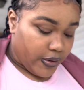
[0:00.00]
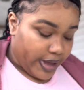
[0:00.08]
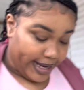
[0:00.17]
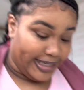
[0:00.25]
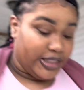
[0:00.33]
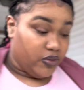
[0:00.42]

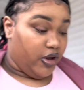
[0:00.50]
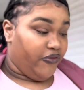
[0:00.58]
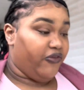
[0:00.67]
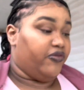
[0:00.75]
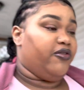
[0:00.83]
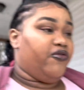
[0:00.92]
at
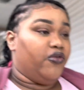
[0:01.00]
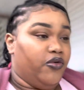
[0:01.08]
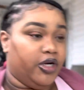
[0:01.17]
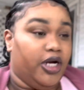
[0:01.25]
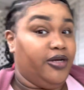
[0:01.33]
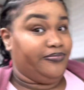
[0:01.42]

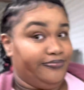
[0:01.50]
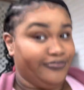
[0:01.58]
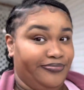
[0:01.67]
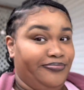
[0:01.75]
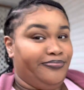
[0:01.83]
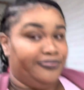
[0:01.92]
12.54,
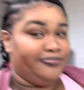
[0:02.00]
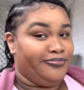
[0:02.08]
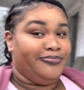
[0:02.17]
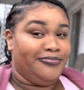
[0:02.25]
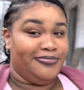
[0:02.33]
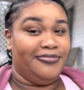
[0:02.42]

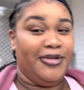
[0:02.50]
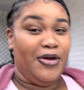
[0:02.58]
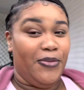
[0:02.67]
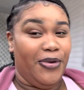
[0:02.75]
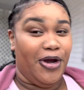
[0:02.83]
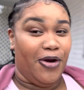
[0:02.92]

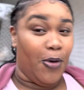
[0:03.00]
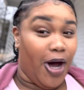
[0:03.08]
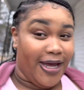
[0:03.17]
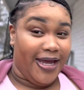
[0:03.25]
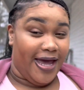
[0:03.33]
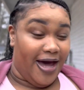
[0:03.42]
we are
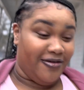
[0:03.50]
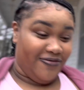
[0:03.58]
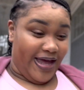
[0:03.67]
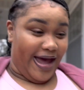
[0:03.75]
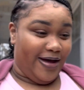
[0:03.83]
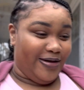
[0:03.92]
walking out of
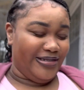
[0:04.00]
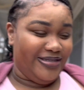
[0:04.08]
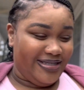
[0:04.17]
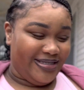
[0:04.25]
the house.